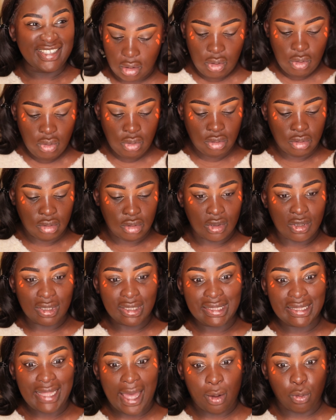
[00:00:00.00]
Oh,
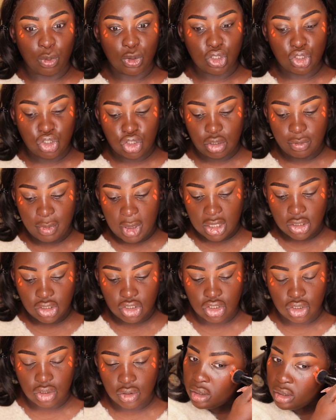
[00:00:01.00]
that was too
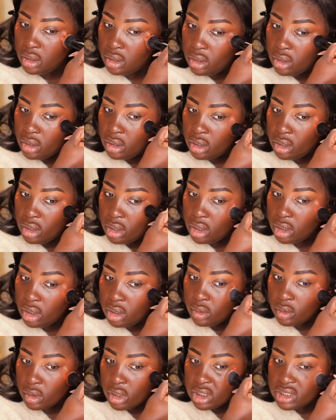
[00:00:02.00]
much. Yeah, I think I've pushed
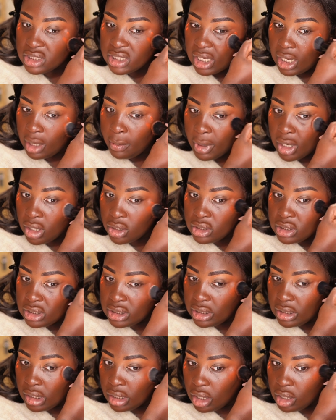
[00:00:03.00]
it because say like my
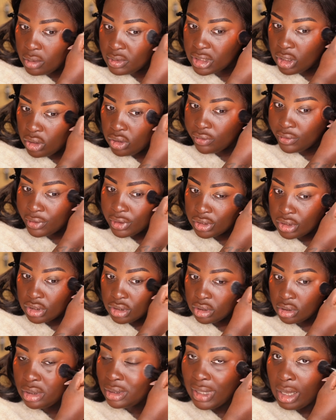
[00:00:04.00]
concealer comes out
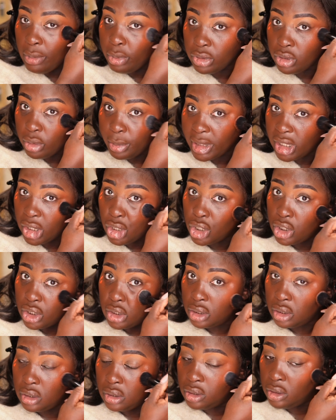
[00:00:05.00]
orange. That would not be good.
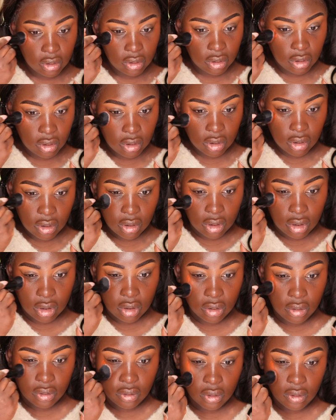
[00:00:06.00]
I'm liking this. I'm
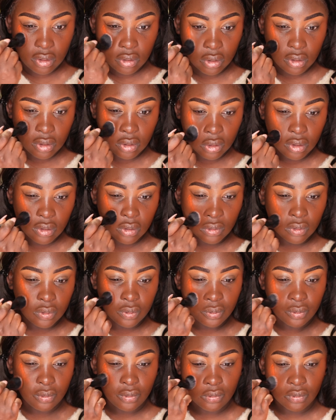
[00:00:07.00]
gonna bring it further
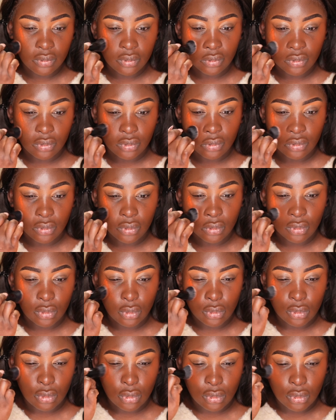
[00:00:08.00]
down.
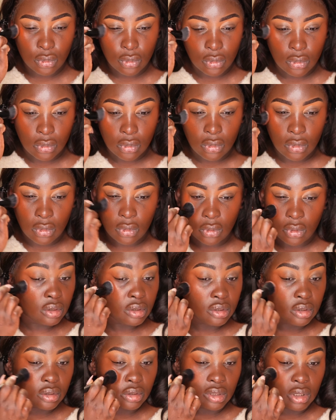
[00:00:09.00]
Okay,
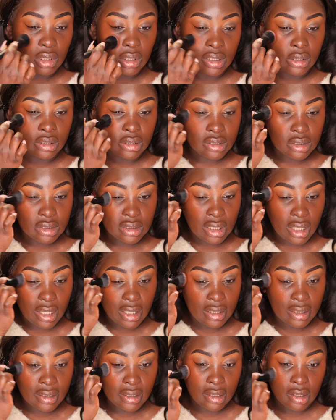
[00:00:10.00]
just on the lid
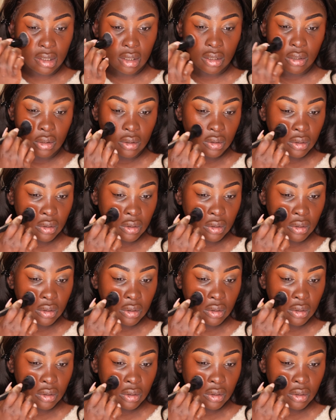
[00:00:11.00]
slightly.